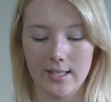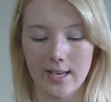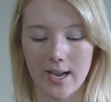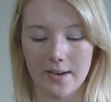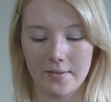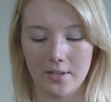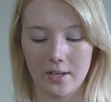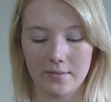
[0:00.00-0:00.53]
didn't
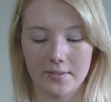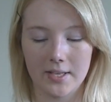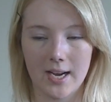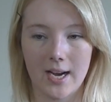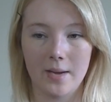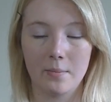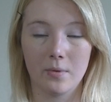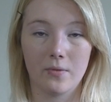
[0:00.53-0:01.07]
have enough
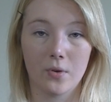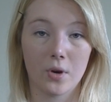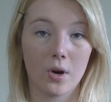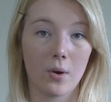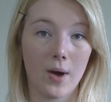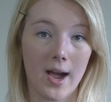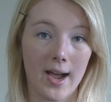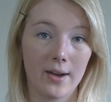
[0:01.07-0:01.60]
time before
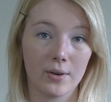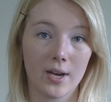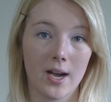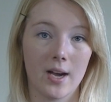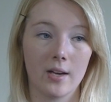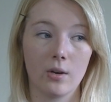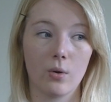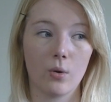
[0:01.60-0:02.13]

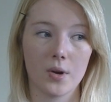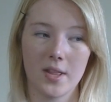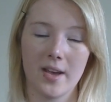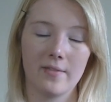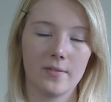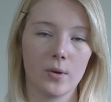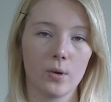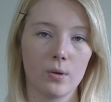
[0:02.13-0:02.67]
OhioCon or
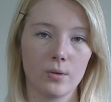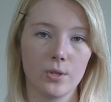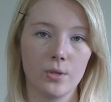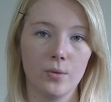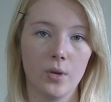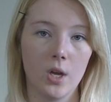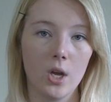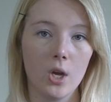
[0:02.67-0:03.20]
that photo
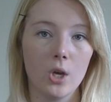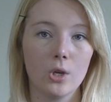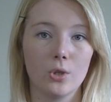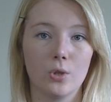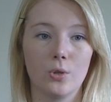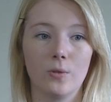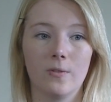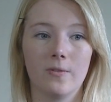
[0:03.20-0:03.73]
shoot
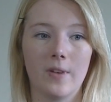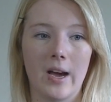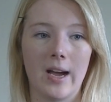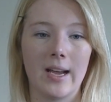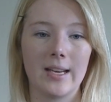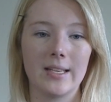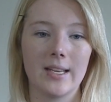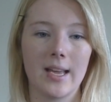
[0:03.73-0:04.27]
to
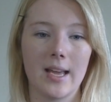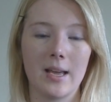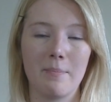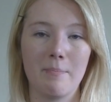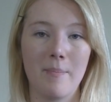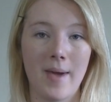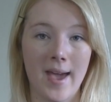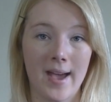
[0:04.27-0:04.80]
find a
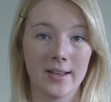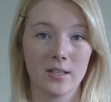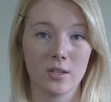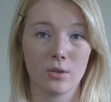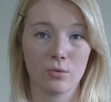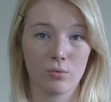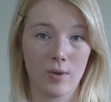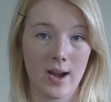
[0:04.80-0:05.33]
matte
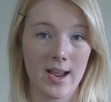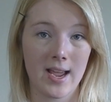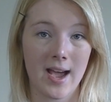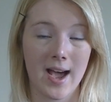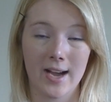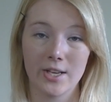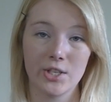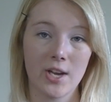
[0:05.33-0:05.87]
gray
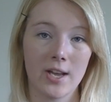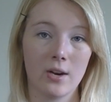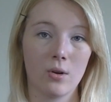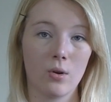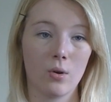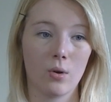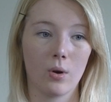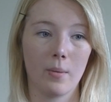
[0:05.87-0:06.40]

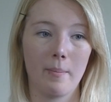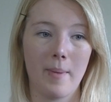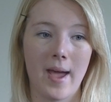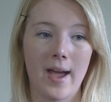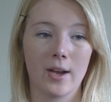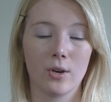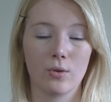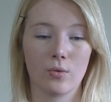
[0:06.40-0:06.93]
eyeshadow or
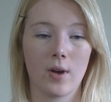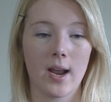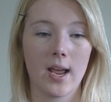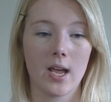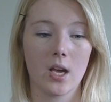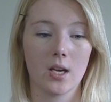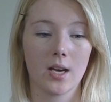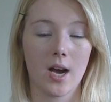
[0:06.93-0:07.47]
matte
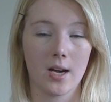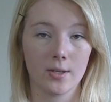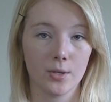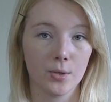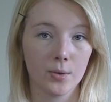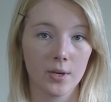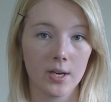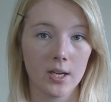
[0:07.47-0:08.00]
gray
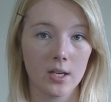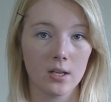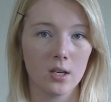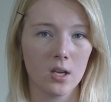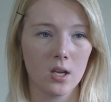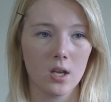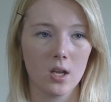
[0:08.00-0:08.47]
contouring